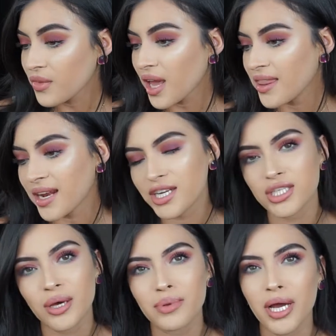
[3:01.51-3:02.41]
and then I
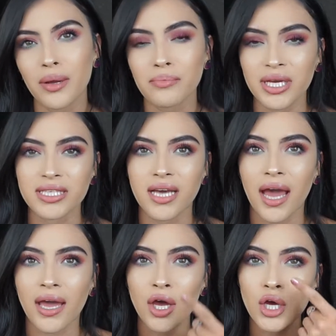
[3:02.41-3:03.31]
just applied Big
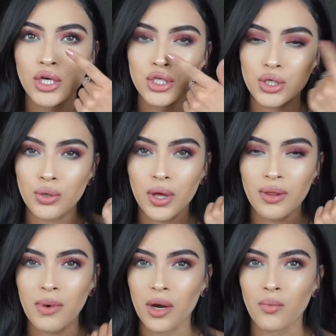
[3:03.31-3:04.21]
Sky to
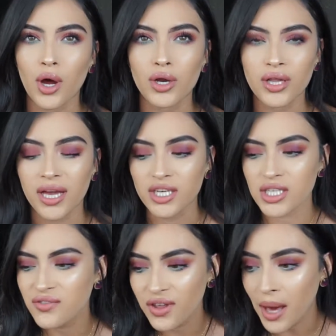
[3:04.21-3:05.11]
the bottom waterline
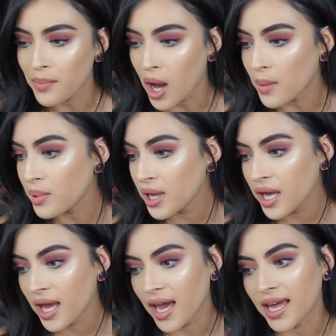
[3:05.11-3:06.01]
just for that pop.
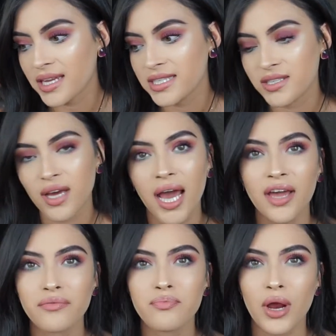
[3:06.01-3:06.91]
And I
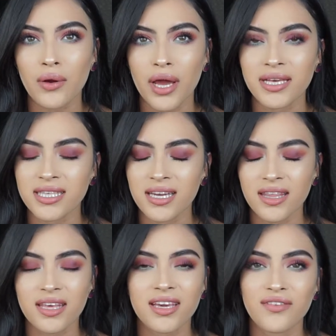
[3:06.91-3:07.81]
have brown eyes, and I
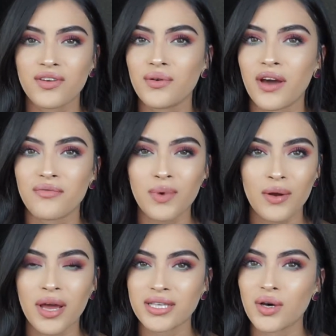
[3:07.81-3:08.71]
think if you have
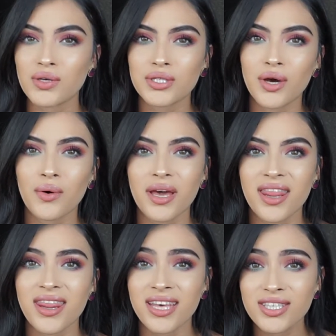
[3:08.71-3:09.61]
brown eyes also,
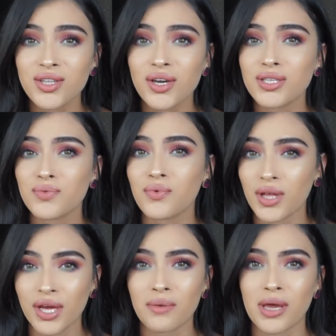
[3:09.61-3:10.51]
this look is
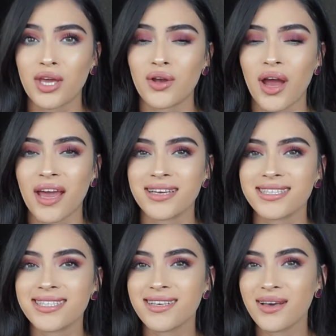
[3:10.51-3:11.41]
really going to make your
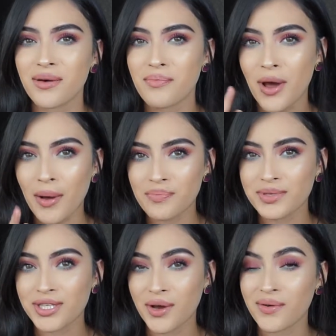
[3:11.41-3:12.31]
eyes pop,
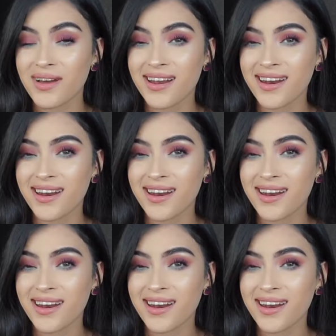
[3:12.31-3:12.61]
so